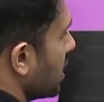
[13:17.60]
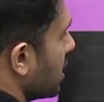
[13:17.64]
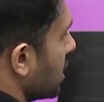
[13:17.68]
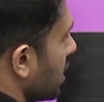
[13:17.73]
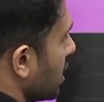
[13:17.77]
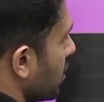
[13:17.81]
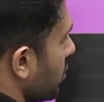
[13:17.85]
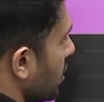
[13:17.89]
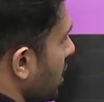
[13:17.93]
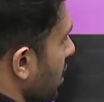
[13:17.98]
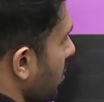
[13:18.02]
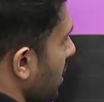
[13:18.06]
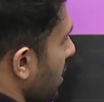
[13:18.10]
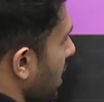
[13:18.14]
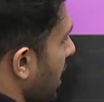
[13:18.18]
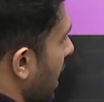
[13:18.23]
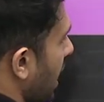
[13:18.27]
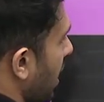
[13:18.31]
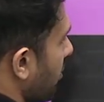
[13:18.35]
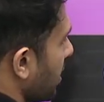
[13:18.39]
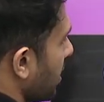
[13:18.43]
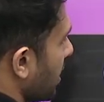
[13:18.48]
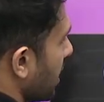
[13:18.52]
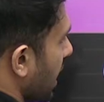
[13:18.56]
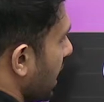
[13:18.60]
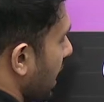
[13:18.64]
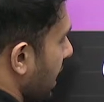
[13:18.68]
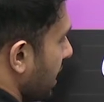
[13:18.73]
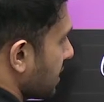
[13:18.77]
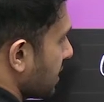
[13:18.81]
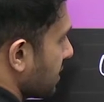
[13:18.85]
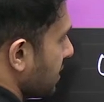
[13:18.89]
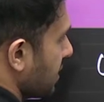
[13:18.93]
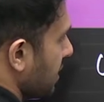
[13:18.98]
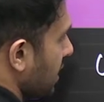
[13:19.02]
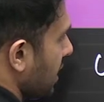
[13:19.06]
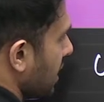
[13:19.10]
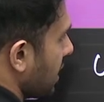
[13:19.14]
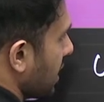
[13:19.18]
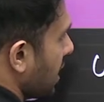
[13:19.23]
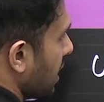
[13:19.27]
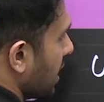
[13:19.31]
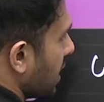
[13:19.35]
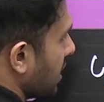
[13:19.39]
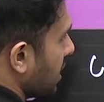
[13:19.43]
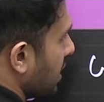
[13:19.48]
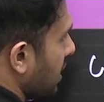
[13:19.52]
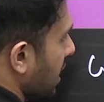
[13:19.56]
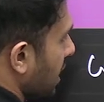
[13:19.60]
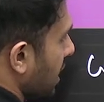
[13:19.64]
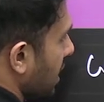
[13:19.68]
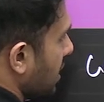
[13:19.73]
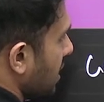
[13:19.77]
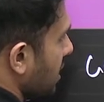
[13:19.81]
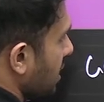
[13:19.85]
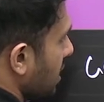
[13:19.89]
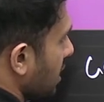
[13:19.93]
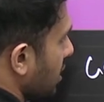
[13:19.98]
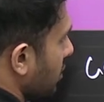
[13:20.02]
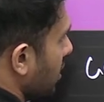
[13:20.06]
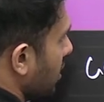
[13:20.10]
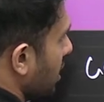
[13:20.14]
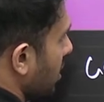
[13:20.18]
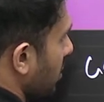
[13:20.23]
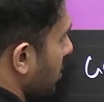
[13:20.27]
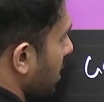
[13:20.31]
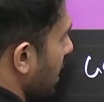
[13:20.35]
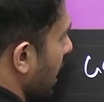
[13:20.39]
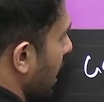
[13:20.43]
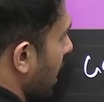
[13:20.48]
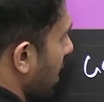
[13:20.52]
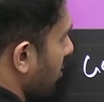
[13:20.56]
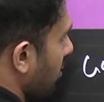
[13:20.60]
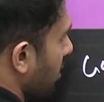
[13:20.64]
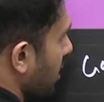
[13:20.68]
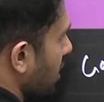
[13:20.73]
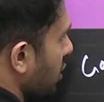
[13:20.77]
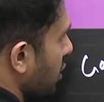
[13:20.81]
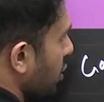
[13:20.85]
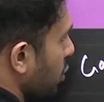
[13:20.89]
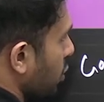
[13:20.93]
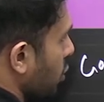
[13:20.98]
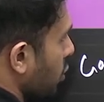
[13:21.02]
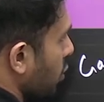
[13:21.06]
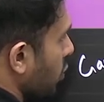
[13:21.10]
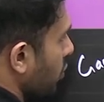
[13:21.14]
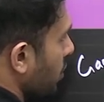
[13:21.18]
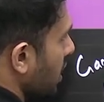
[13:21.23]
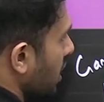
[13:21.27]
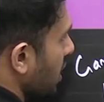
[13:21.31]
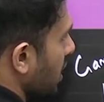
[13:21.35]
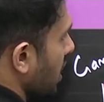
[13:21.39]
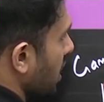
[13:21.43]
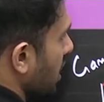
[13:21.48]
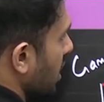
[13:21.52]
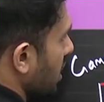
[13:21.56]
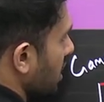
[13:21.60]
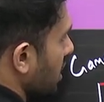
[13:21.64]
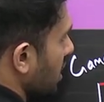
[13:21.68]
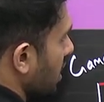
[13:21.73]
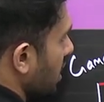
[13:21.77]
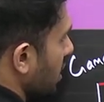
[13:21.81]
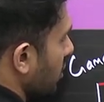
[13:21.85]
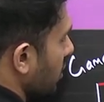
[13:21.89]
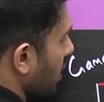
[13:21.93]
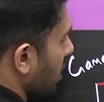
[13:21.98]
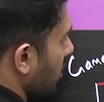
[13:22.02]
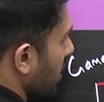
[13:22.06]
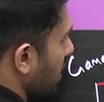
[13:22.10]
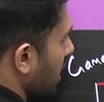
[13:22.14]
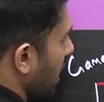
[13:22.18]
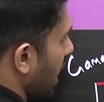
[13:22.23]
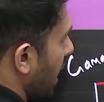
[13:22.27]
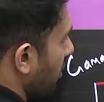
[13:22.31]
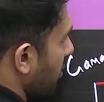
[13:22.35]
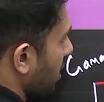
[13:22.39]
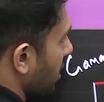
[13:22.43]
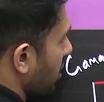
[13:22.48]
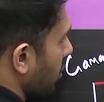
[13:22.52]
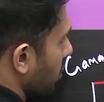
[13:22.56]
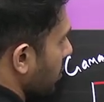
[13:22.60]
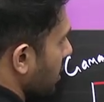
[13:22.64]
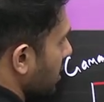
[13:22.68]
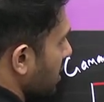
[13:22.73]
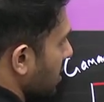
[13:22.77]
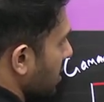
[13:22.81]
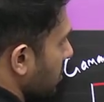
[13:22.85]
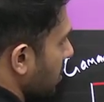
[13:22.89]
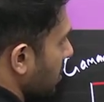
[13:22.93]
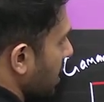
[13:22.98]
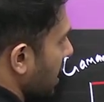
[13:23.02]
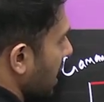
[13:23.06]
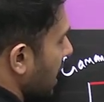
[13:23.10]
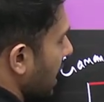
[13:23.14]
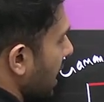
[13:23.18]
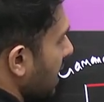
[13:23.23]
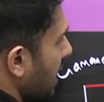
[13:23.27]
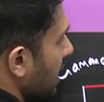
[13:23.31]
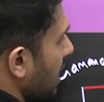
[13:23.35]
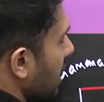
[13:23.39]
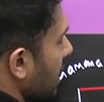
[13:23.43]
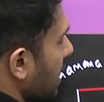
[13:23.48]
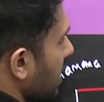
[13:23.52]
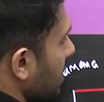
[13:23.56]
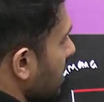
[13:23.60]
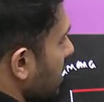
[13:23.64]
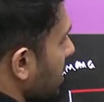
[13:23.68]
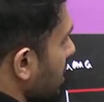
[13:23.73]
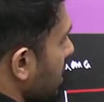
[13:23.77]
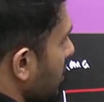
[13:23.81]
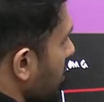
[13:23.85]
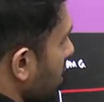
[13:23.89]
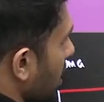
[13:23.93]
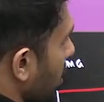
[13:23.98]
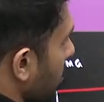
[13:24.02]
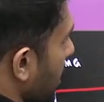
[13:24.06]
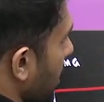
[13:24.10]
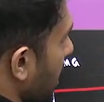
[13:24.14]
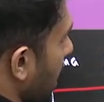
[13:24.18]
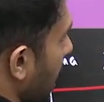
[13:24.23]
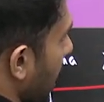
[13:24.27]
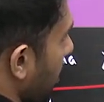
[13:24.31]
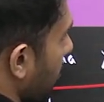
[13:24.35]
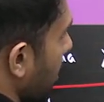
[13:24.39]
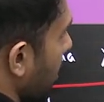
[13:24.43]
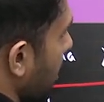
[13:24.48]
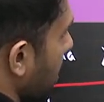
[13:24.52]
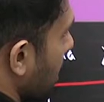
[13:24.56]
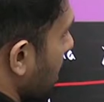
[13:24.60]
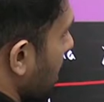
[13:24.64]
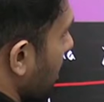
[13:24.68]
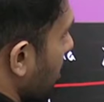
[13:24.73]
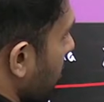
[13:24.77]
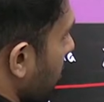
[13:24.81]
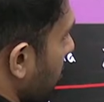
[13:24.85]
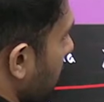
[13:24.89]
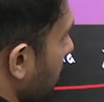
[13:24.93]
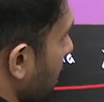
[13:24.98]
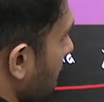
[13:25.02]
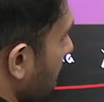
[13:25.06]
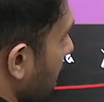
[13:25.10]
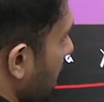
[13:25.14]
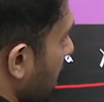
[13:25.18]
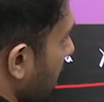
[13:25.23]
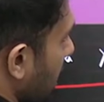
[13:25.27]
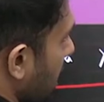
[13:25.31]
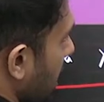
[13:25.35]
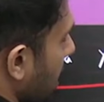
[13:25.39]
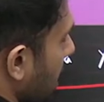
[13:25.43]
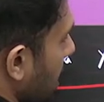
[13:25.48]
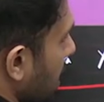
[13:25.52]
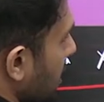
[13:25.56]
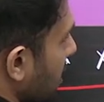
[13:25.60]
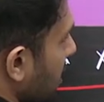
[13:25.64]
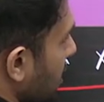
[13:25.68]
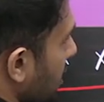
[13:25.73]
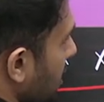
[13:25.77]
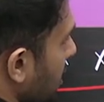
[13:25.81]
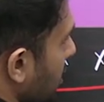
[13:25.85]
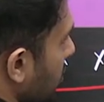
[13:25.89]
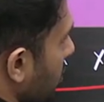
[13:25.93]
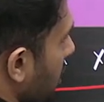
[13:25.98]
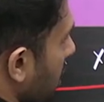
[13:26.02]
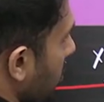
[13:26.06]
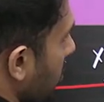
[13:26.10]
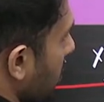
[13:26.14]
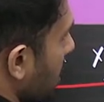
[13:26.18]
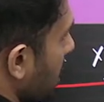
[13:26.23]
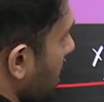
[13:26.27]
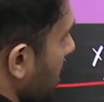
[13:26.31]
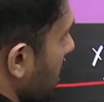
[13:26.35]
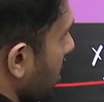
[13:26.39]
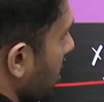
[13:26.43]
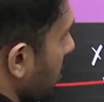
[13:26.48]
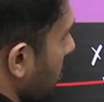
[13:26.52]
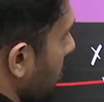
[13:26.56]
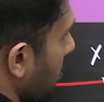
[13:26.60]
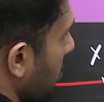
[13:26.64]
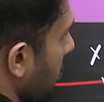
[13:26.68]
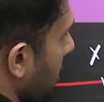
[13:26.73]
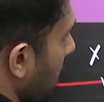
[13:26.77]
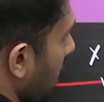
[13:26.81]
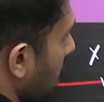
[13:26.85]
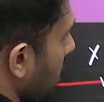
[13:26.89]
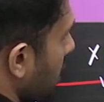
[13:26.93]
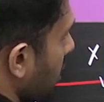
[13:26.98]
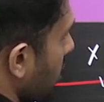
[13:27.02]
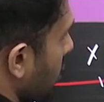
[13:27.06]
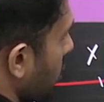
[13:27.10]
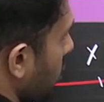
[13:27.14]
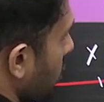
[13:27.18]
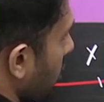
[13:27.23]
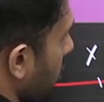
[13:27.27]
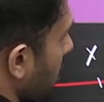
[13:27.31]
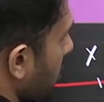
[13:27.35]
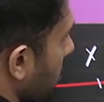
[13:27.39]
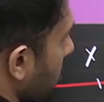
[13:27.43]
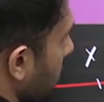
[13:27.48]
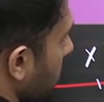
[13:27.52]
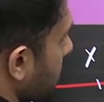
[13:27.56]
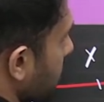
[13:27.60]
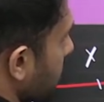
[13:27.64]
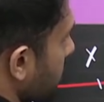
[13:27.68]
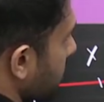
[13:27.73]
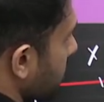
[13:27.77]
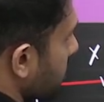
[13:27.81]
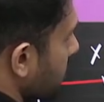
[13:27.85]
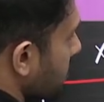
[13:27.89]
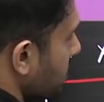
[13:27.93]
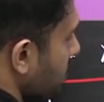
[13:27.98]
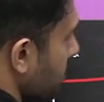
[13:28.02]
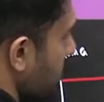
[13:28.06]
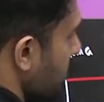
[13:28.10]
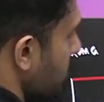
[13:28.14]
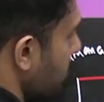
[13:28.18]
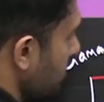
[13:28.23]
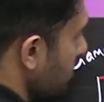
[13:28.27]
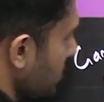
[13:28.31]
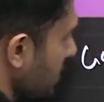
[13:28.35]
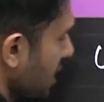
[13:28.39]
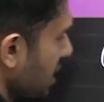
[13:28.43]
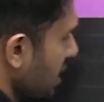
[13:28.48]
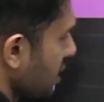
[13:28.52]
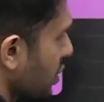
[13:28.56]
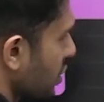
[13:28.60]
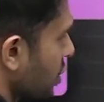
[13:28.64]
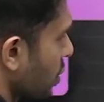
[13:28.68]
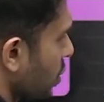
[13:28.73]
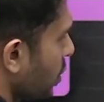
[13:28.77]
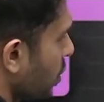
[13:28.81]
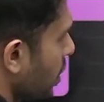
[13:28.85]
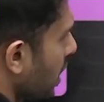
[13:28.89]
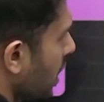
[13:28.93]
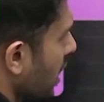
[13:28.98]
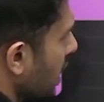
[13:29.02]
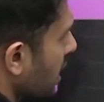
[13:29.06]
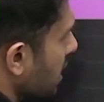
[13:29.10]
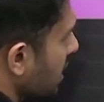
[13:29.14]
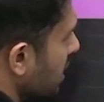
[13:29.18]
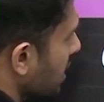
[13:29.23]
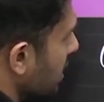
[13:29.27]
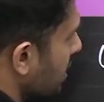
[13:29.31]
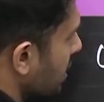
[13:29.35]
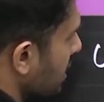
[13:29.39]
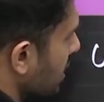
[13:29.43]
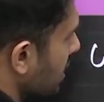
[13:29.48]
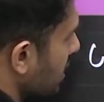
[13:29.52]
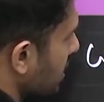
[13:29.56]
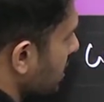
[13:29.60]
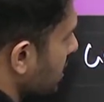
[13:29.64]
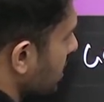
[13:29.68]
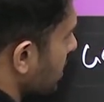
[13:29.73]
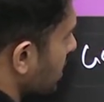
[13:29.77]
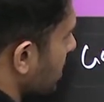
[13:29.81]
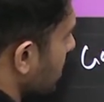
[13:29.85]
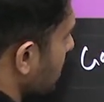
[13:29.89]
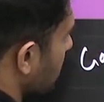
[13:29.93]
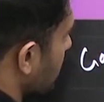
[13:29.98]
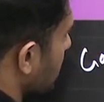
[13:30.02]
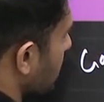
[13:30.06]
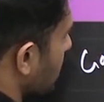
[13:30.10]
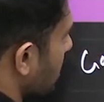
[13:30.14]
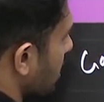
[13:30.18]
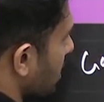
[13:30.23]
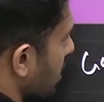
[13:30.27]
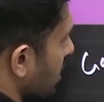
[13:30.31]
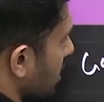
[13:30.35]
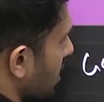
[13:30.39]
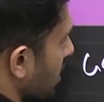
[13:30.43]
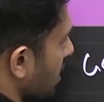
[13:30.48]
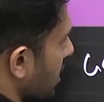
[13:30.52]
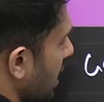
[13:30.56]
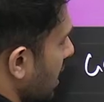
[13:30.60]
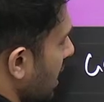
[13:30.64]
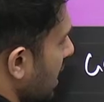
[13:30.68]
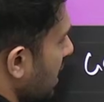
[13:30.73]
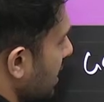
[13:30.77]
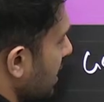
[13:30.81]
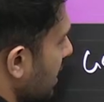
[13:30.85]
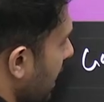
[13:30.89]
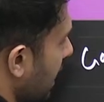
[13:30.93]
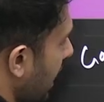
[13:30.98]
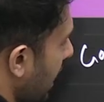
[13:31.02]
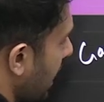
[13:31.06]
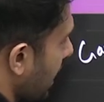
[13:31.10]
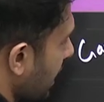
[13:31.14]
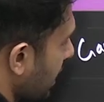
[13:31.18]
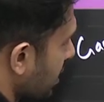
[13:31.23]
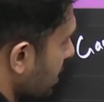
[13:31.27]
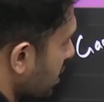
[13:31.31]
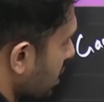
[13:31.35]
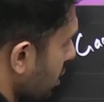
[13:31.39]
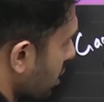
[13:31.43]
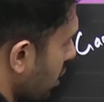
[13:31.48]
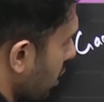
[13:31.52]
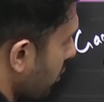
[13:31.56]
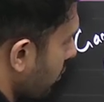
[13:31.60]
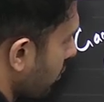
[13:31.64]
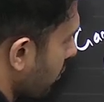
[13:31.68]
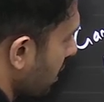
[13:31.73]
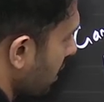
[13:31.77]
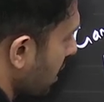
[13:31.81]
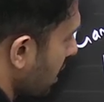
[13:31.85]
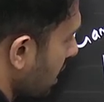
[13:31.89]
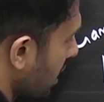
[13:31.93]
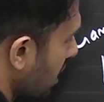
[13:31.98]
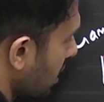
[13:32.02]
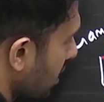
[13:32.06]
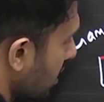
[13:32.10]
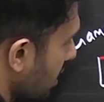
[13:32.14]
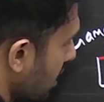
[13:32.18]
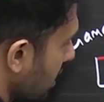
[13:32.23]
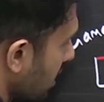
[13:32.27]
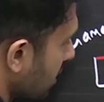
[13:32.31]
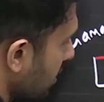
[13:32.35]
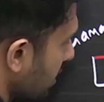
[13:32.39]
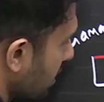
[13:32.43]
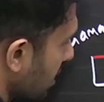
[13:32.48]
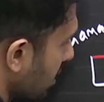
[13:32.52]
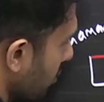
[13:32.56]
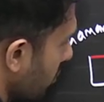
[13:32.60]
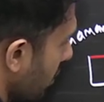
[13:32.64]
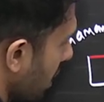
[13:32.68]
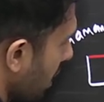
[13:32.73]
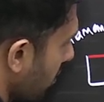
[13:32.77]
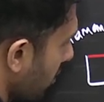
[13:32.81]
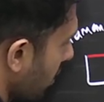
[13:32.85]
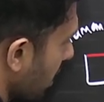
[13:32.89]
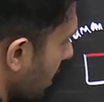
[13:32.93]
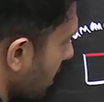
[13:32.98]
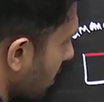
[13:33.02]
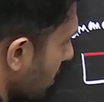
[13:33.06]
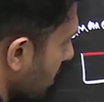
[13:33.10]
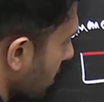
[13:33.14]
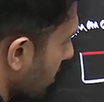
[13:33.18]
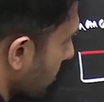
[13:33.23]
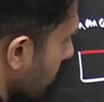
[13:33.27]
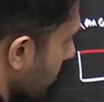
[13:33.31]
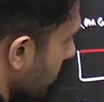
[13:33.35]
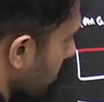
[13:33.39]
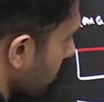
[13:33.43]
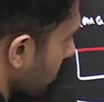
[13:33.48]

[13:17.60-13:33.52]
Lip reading: Here we'll be having X-ray, then here we'll be having UV, here we'll be having visible light, here we'll be having infrared, here will be microwave. So this is in the direction of increasing wavelength.